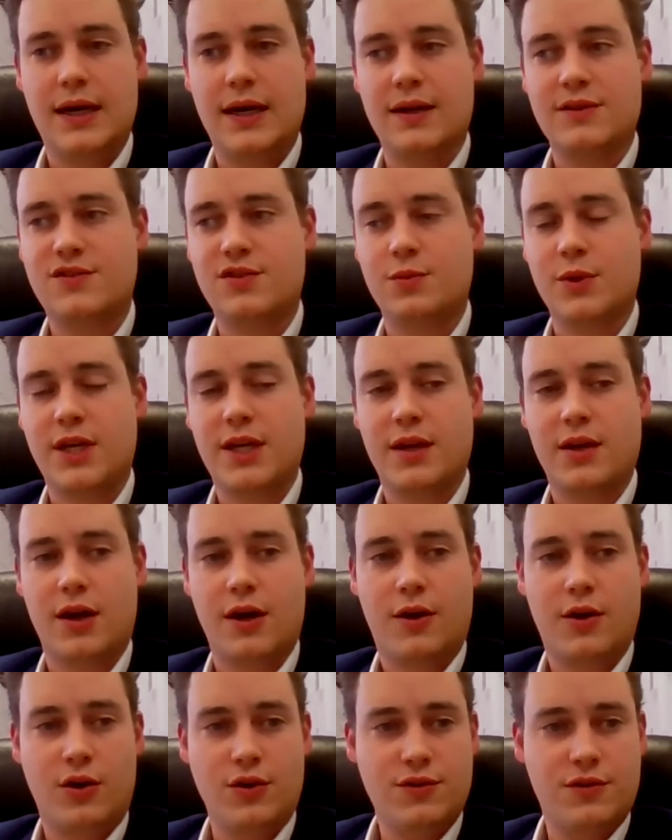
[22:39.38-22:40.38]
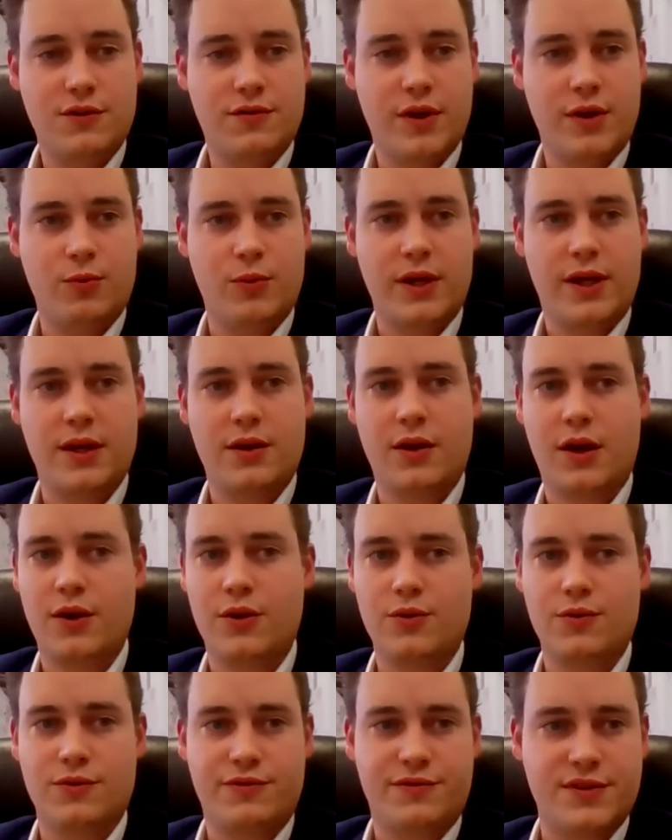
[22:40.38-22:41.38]
So we cannot cultivate, we cannot
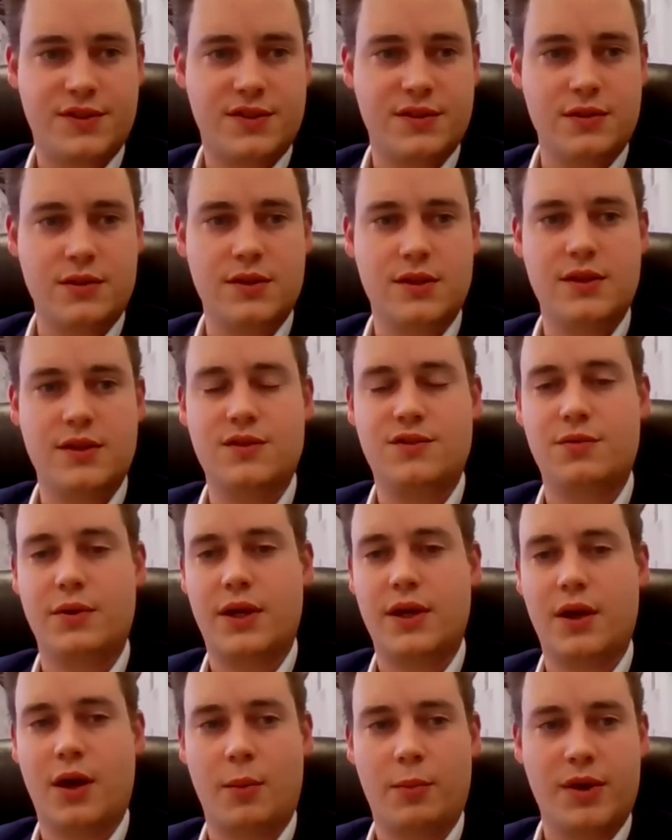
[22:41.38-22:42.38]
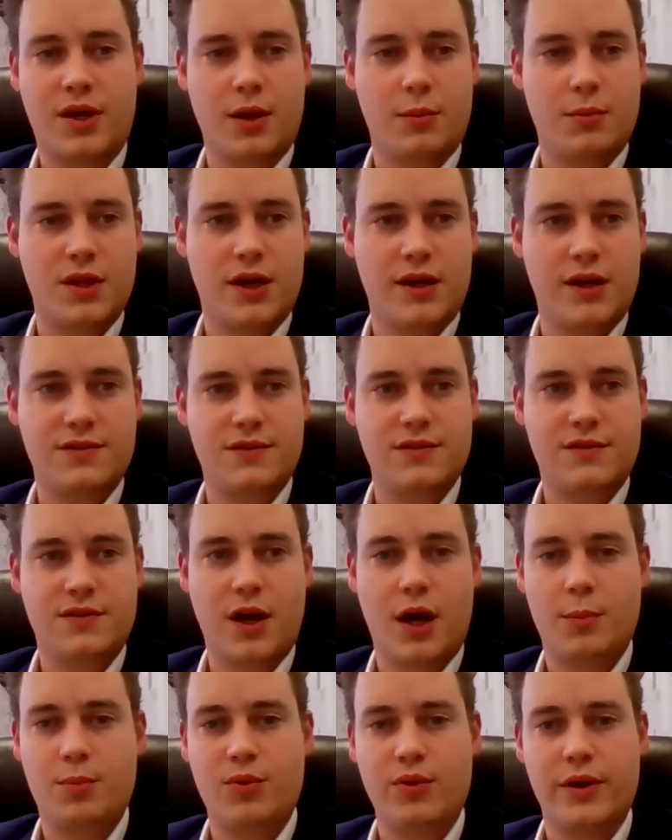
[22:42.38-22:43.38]
own facilities, we cannot become a licensed
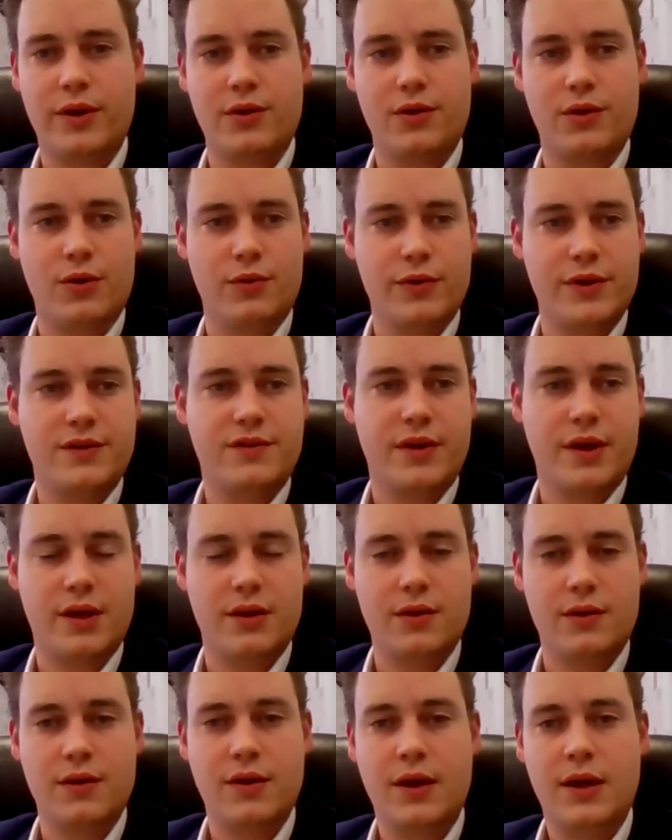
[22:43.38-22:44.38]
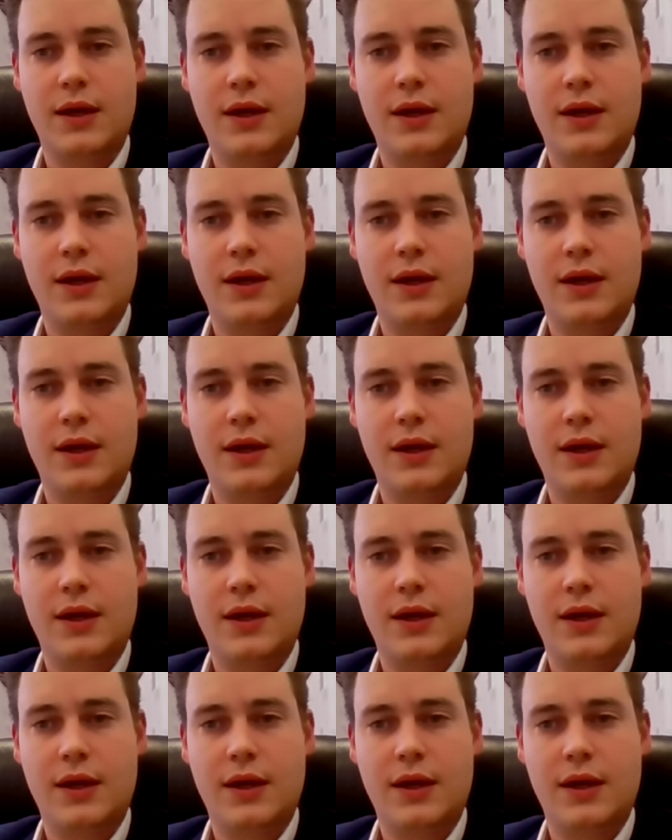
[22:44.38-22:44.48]
operator or retailer.